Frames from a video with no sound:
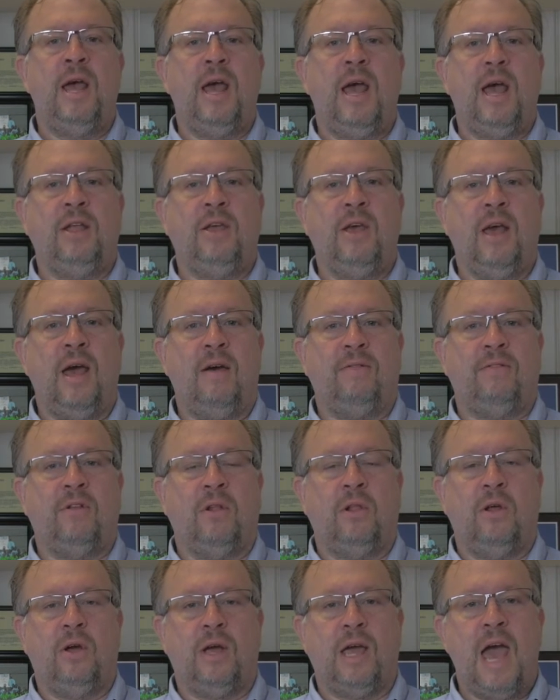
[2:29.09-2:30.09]
and you have to
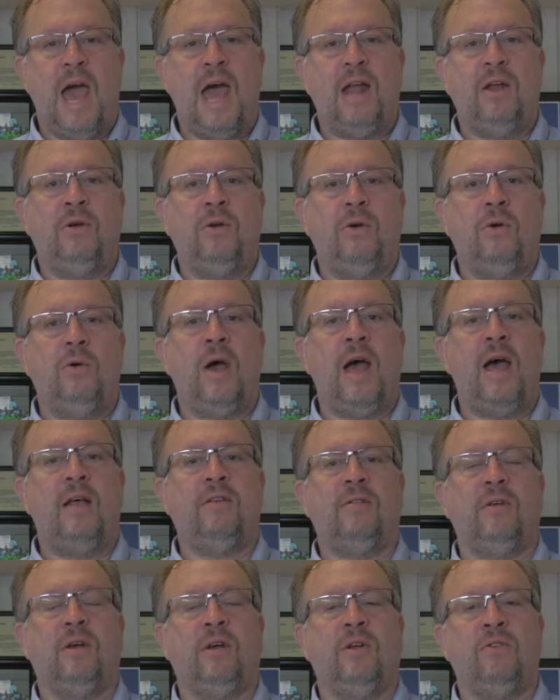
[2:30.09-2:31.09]
look at who
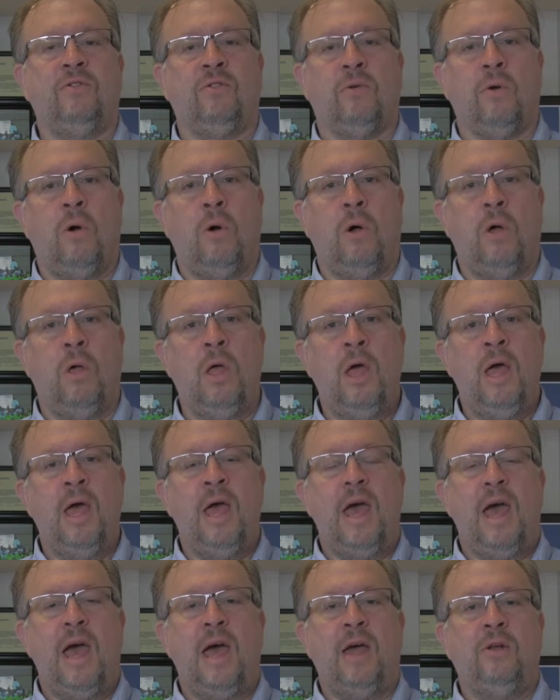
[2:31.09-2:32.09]
has the control
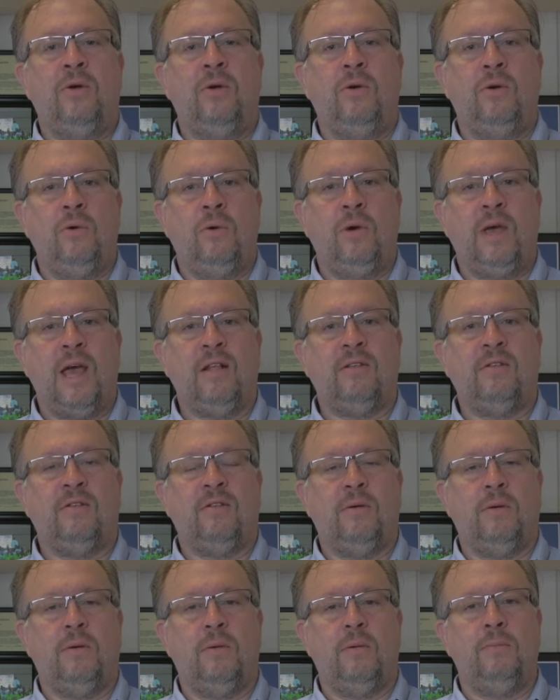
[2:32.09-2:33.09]
and who gets
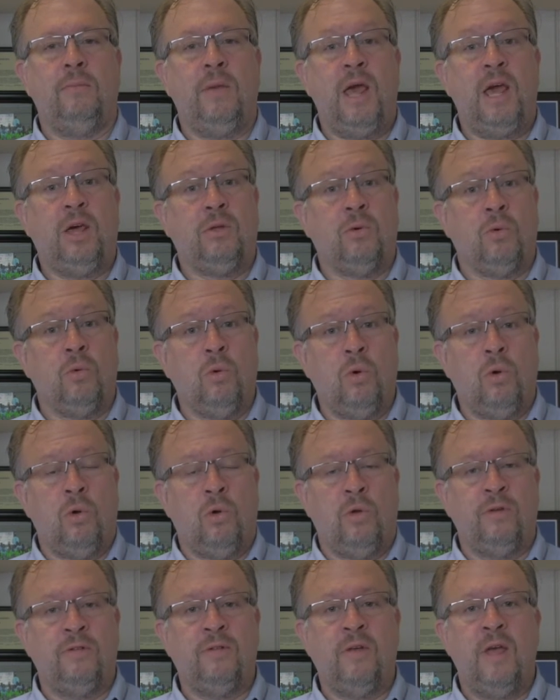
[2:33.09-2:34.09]
to make the
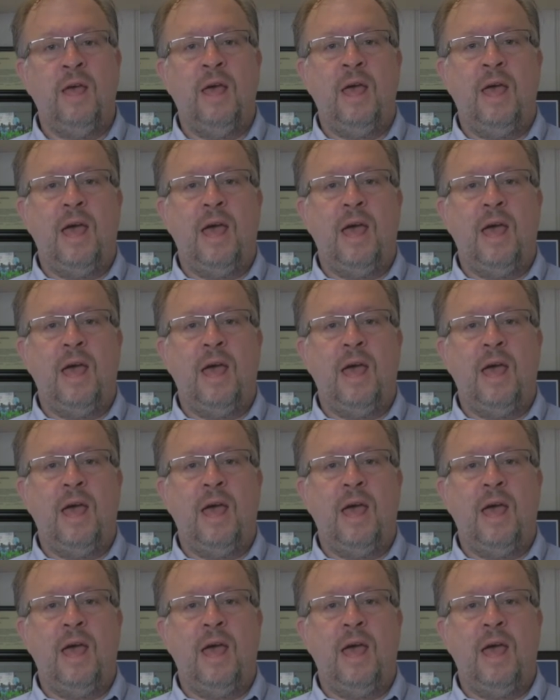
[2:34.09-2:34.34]
rules.